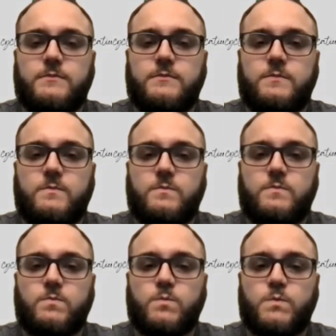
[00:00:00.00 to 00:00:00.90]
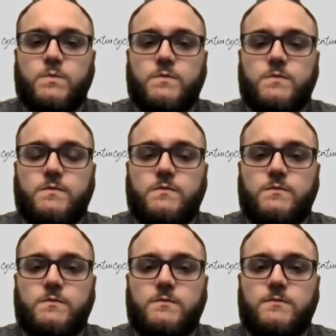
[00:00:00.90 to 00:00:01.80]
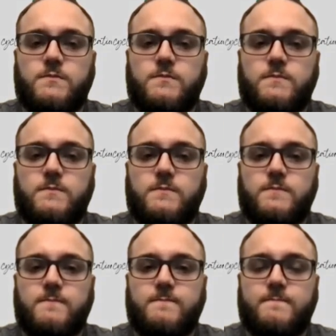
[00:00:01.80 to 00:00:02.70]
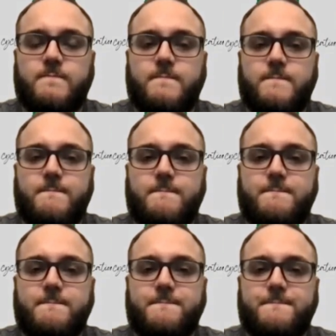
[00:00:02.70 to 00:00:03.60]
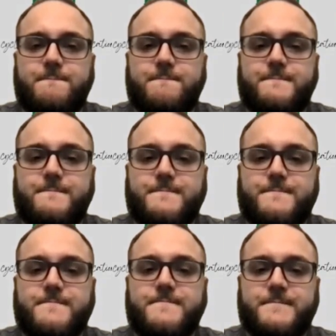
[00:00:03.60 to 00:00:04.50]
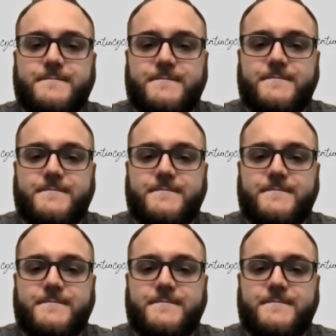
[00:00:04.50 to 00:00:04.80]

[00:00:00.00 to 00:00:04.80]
This person isn't speaking.